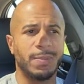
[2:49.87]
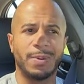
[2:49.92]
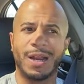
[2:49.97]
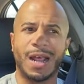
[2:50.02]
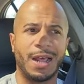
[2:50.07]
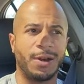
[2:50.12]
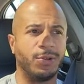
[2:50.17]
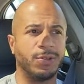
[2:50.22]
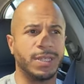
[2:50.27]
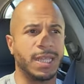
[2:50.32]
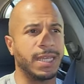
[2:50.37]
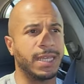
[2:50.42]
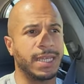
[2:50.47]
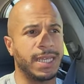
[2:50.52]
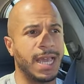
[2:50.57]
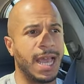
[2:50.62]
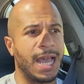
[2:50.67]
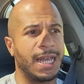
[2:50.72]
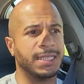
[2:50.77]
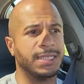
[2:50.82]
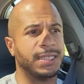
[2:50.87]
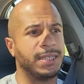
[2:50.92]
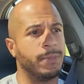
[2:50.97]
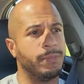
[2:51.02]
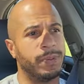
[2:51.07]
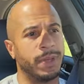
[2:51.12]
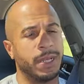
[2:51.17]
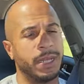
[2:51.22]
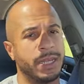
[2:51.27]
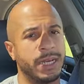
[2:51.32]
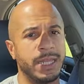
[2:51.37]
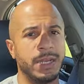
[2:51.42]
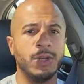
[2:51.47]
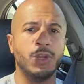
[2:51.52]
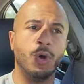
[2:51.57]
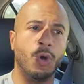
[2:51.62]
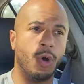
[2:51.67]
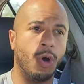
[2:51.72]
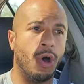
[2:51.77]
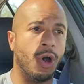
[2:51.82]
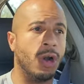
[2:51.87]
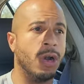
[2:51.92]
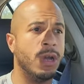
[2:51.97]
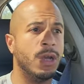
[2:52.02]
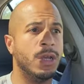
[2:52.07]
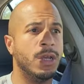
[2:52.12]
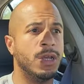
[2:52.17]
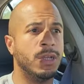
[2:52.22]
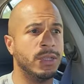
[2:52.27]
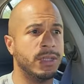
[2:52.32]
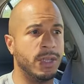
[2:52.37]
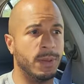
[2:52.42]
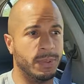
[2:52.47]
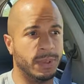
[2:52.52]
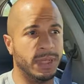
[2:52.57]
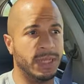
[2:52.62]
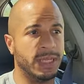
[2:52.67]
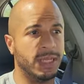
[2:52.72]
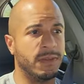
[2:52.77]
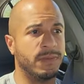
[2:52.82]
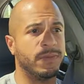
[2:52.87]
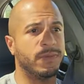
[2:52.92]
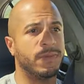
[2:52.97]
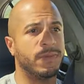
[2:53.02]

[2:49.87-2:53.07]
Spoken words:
but I don't think he has the ability nor the belief.